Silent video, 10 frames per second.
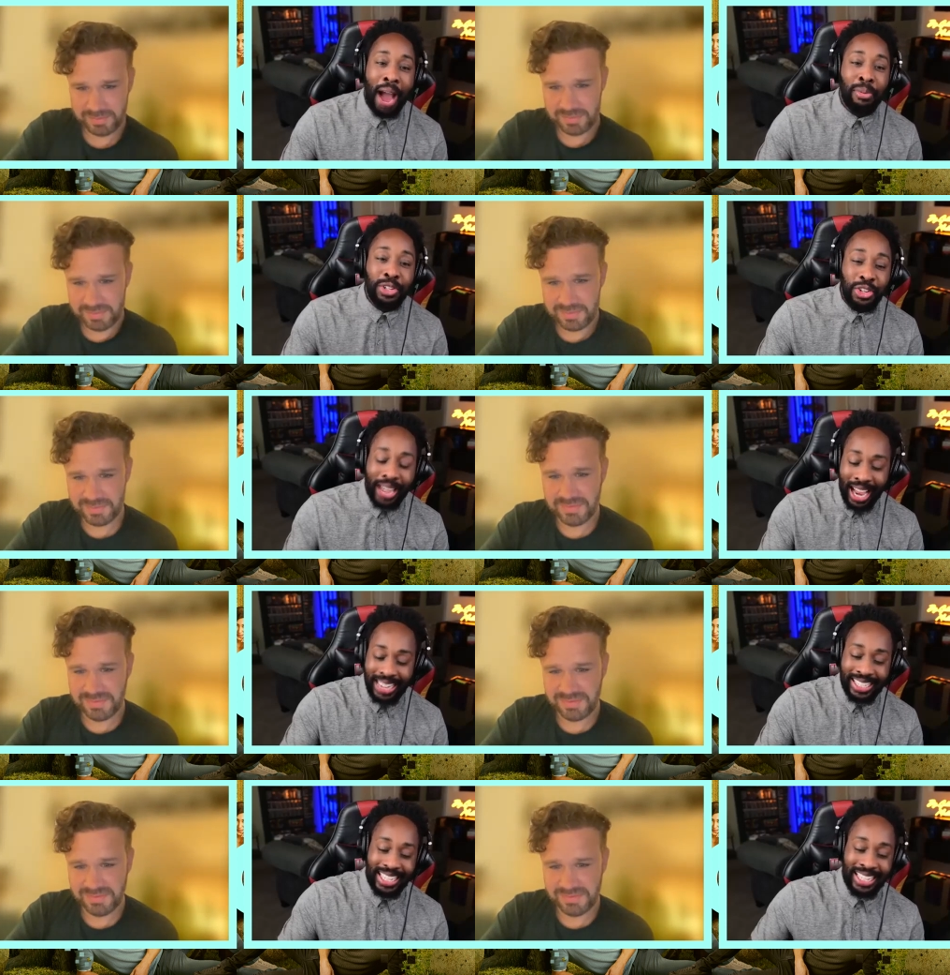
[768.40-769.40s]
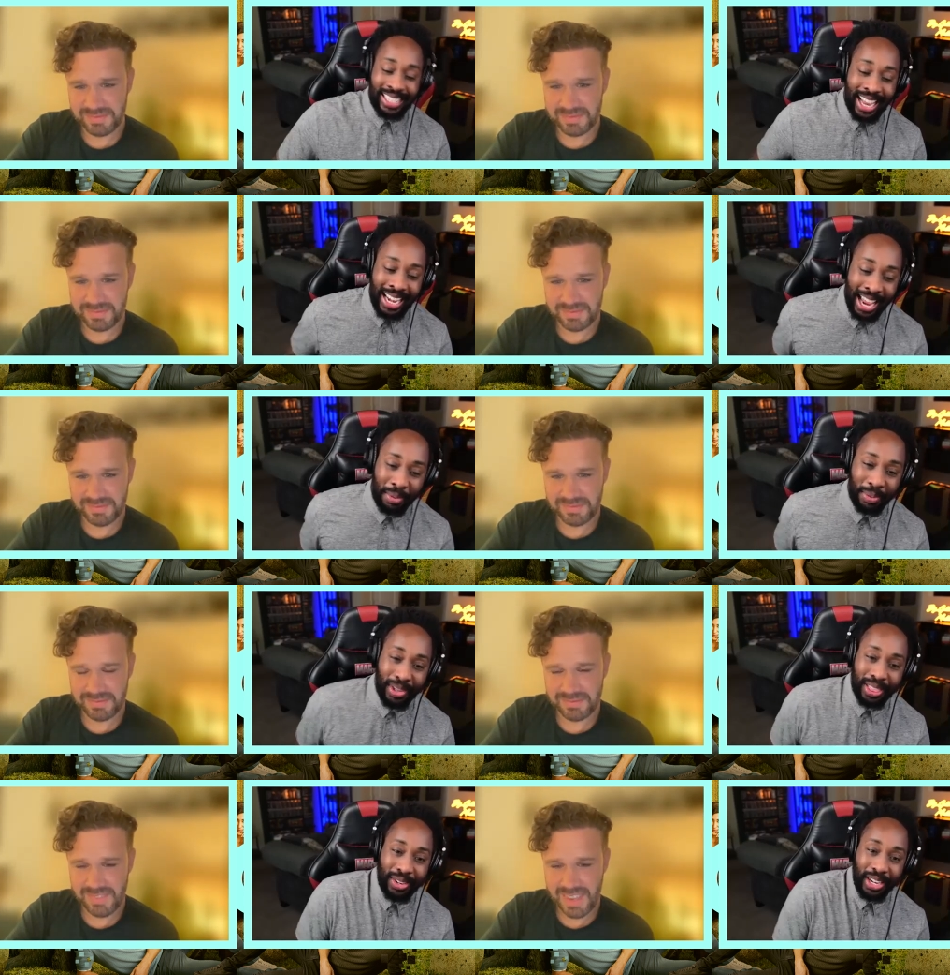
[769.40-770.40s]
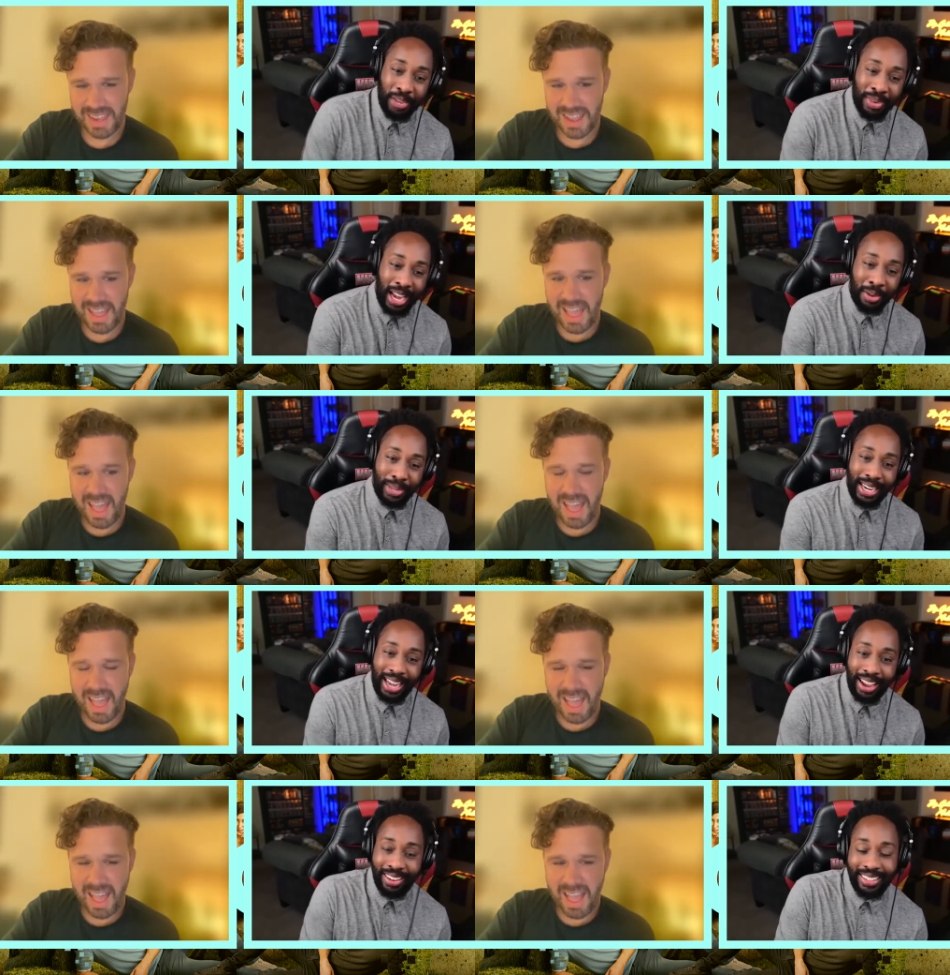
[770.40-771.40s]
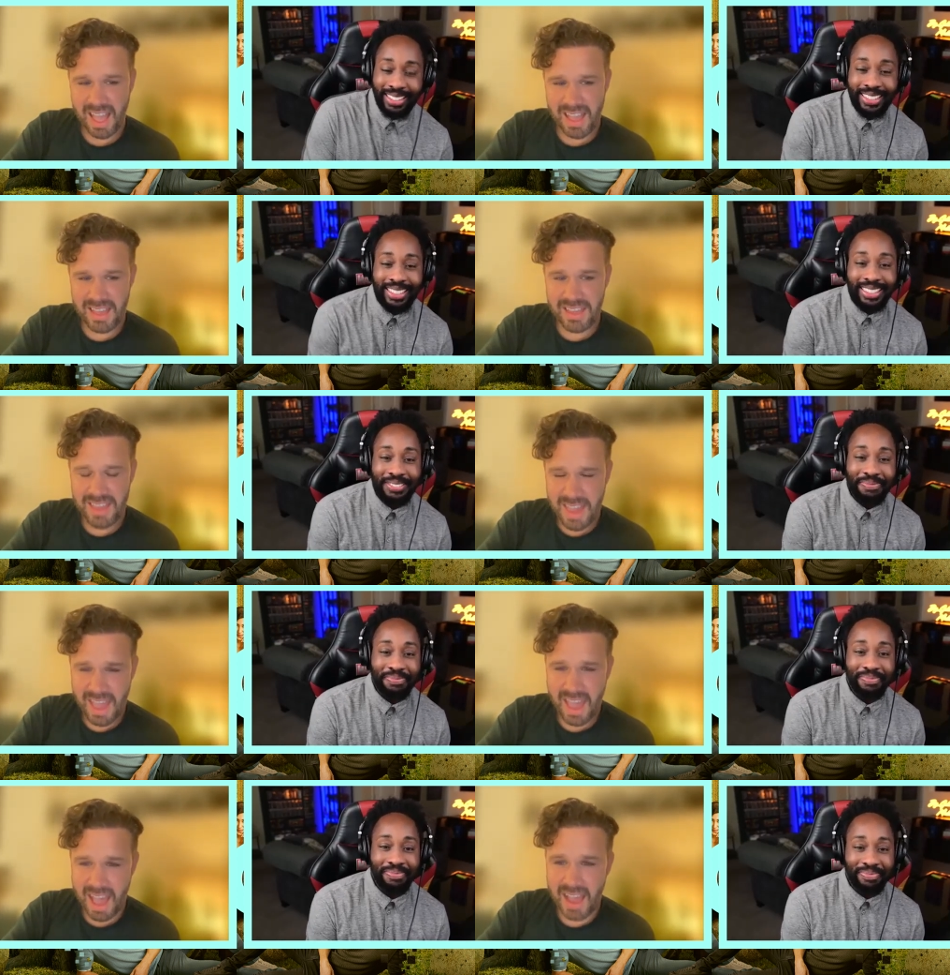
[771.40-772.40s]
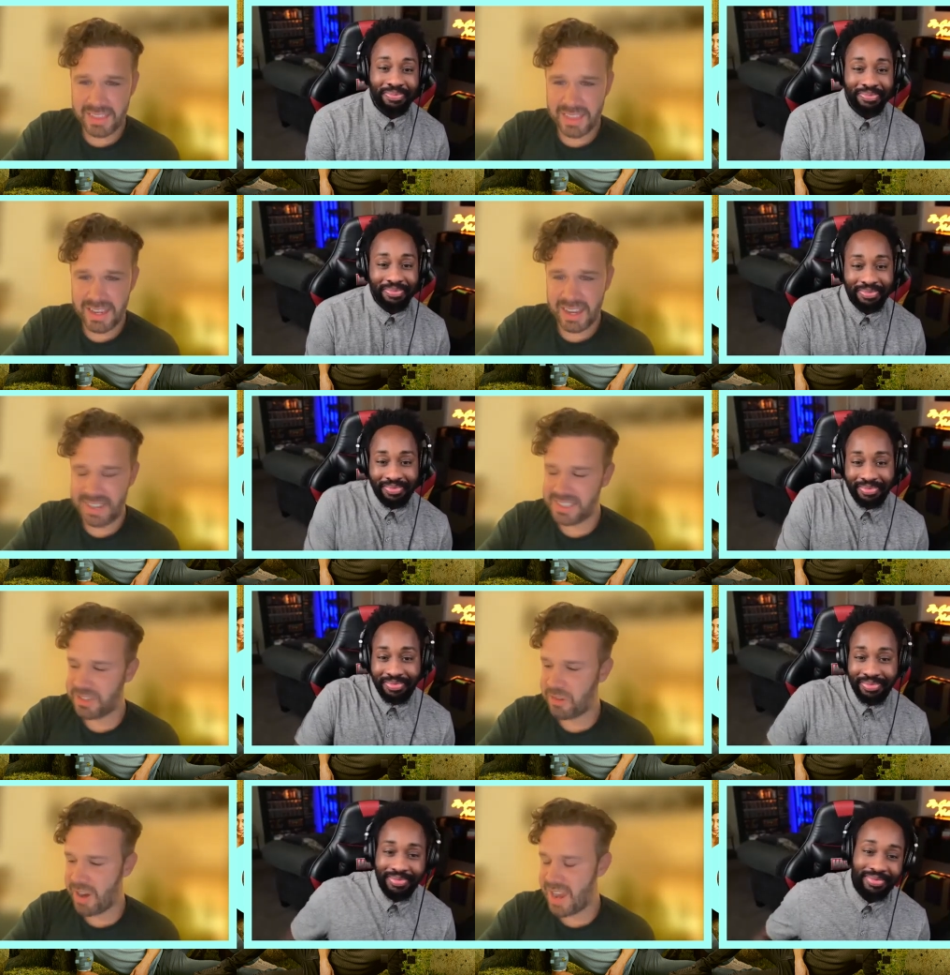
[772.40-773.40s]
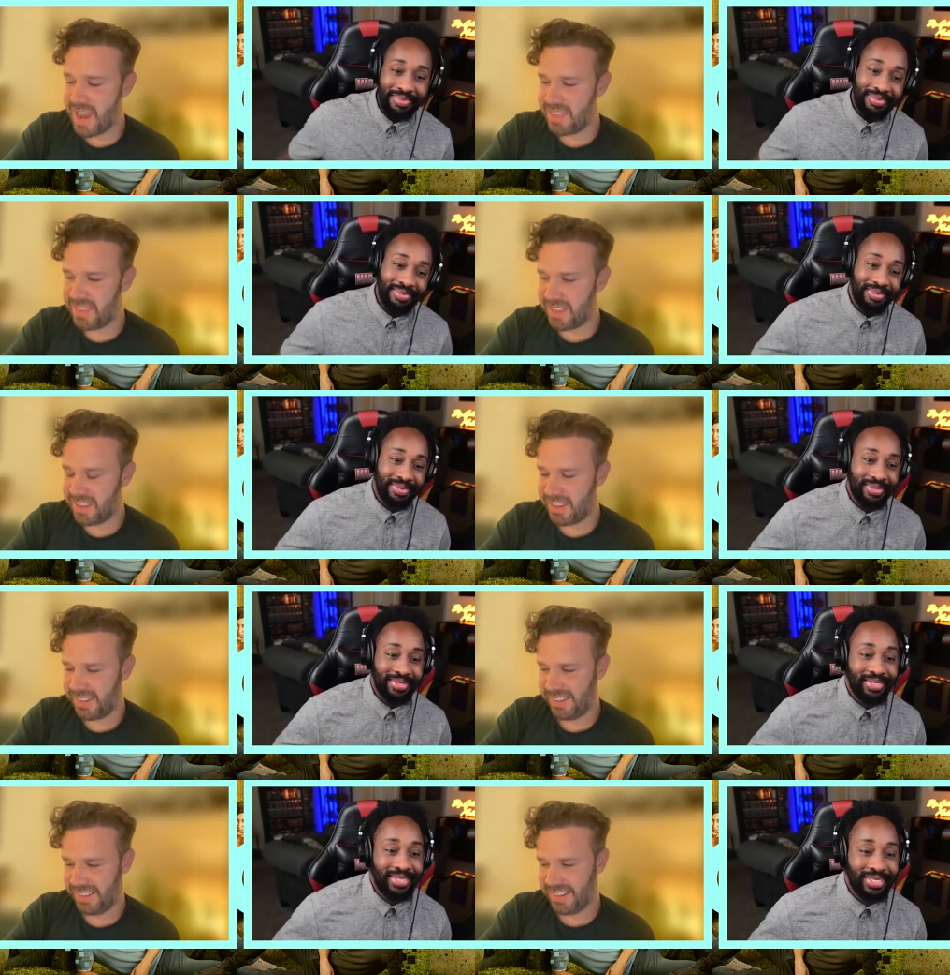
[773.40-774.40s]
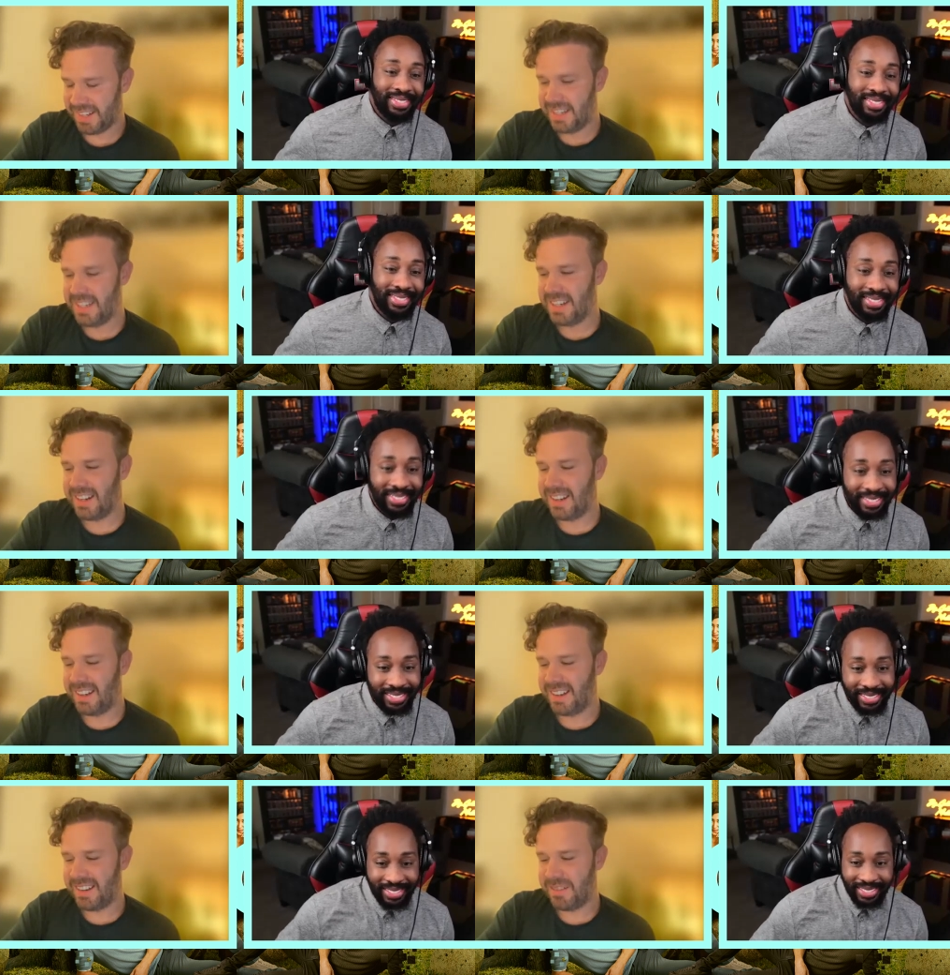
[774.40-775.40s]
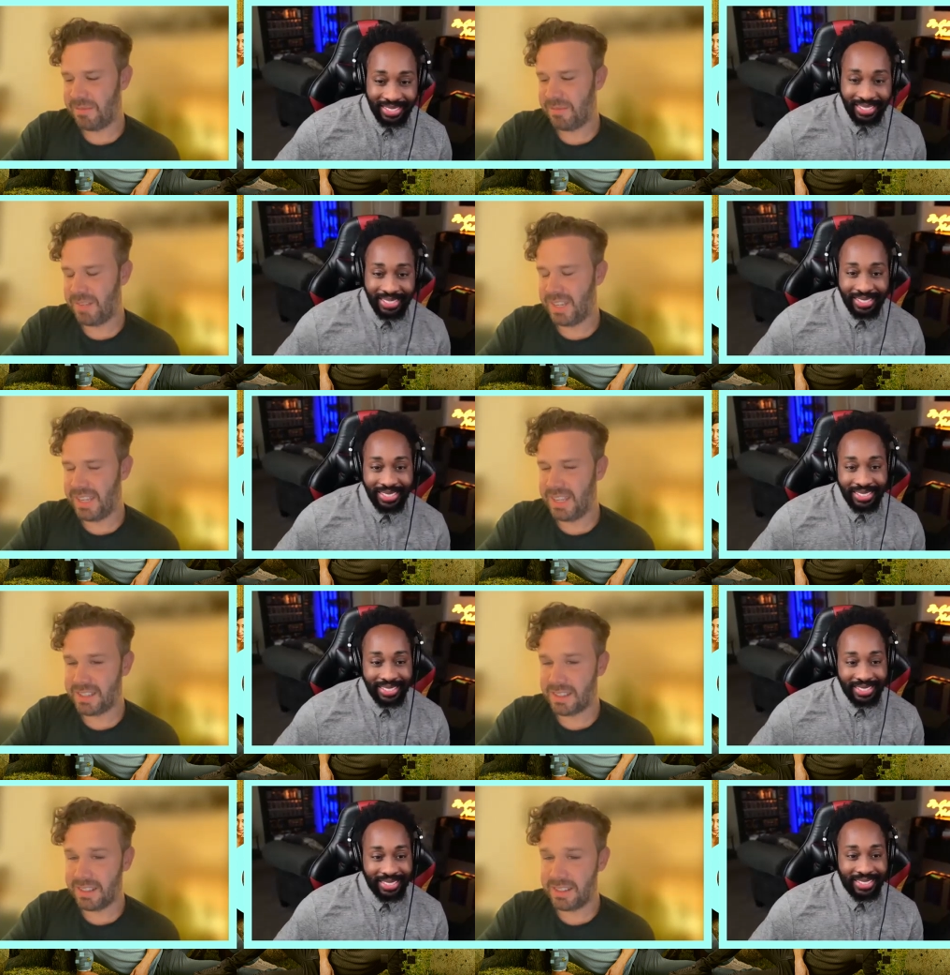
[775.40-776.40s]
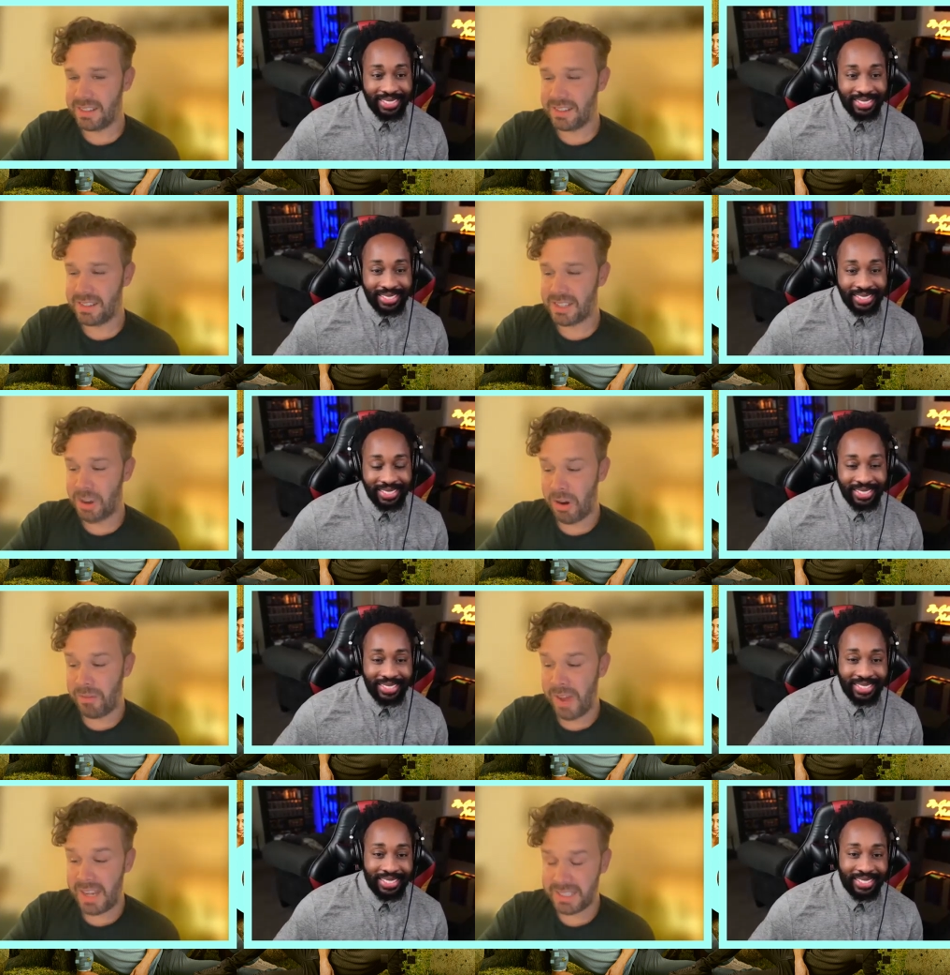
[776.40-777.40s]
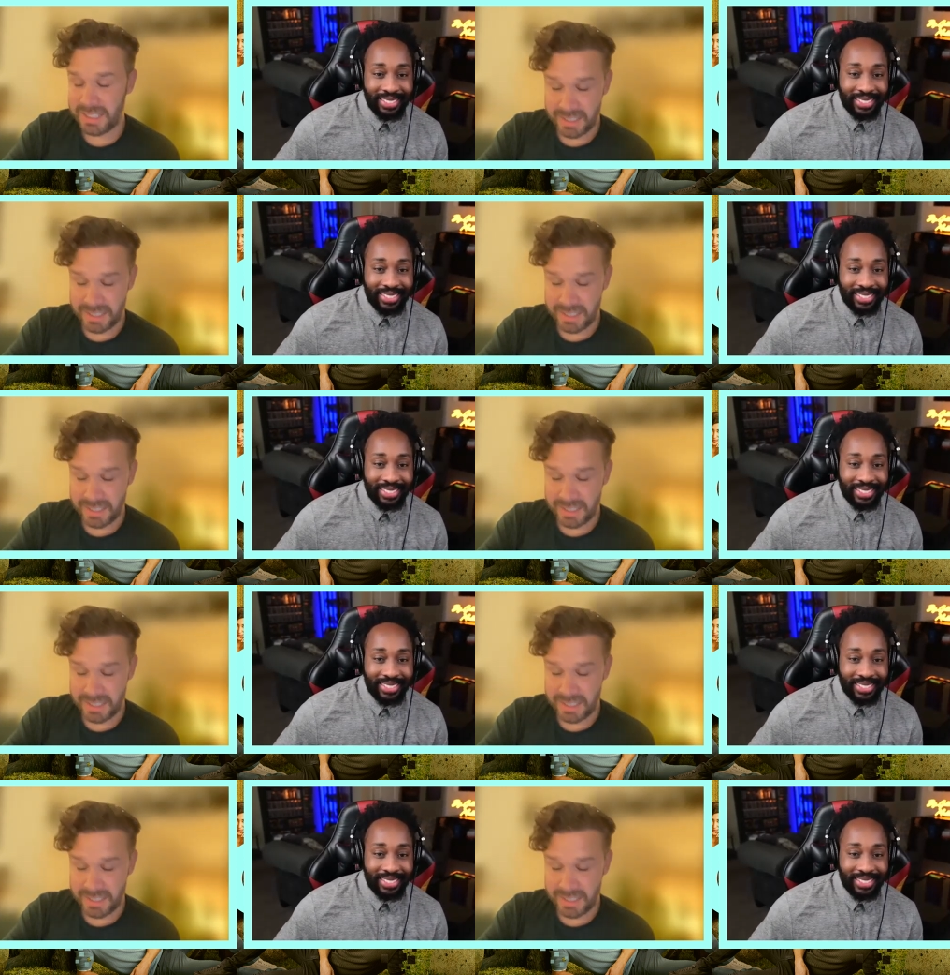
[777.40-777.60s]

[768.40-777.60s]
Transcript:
Speaker 1: how would you kind of see this dynamic of the three of them kind of playing out?
Speaker 2: Yeah, I think it's great that um, it sort of heads in a